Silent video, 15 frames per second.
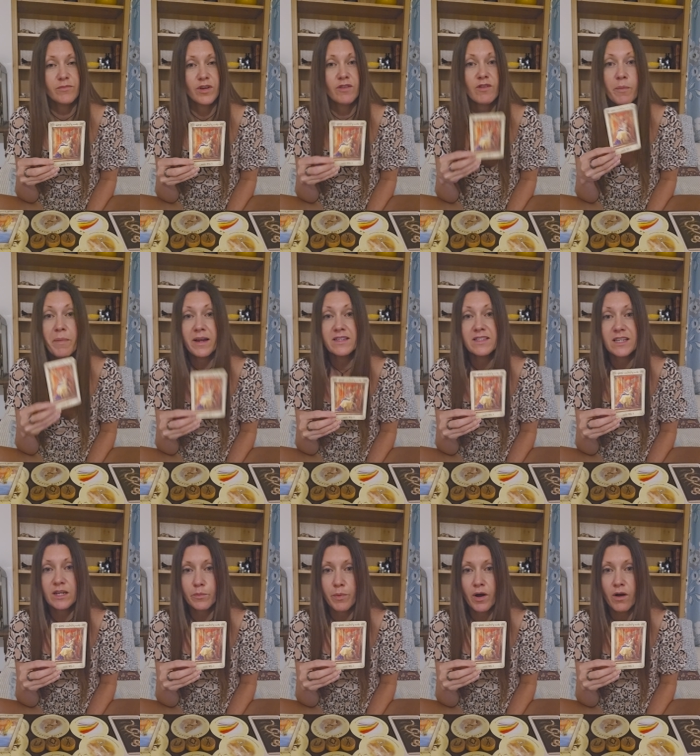a
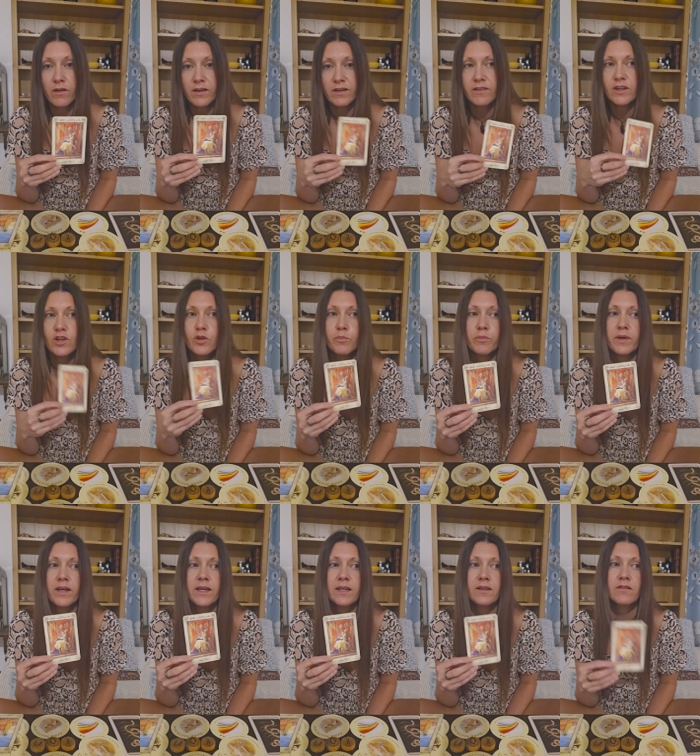romantic partner it could
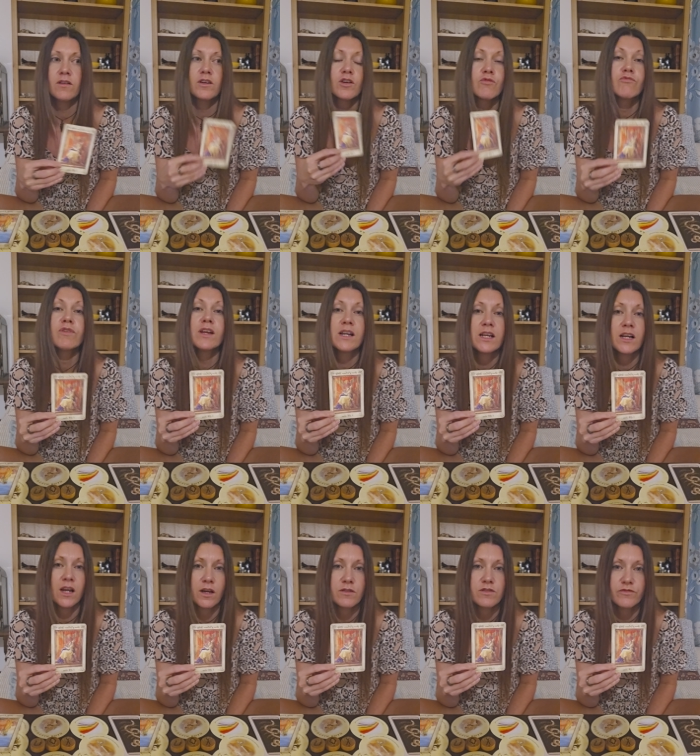be like a really
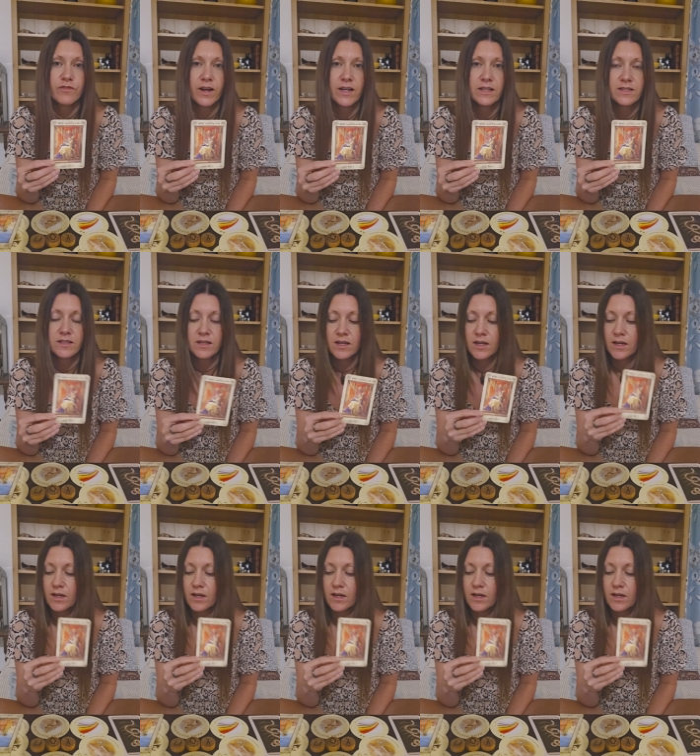close friend